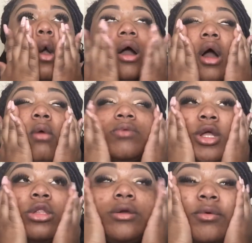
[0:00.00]
Oh, I'm
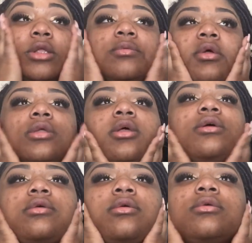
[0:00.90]
trying to think of what it smells
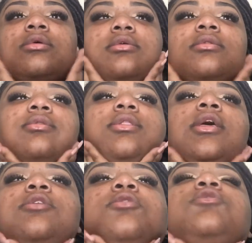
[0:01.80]
like.
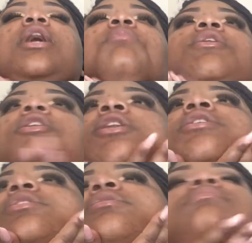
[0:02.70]
It's gonna drive me
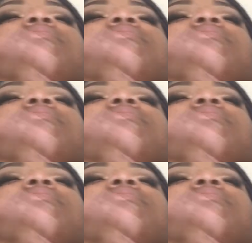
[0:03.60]
crazy.